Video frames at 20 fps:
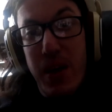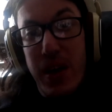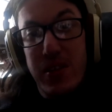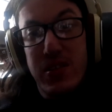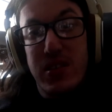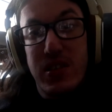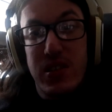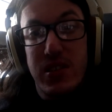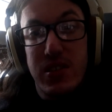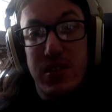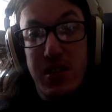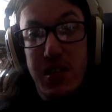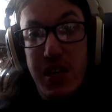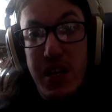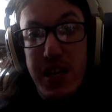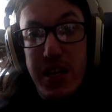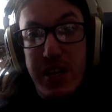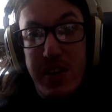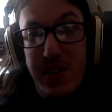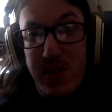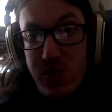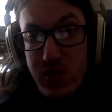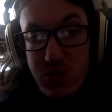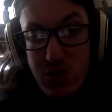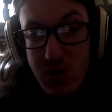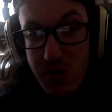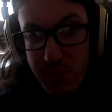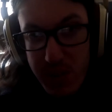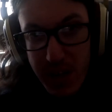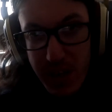mantis
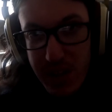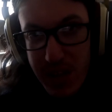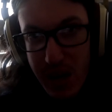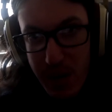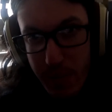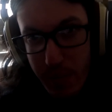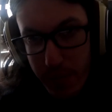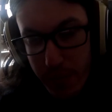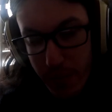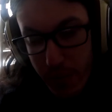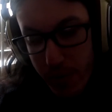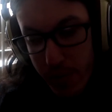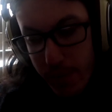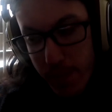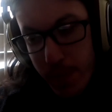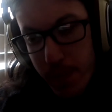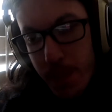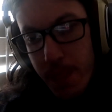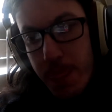swim like that before.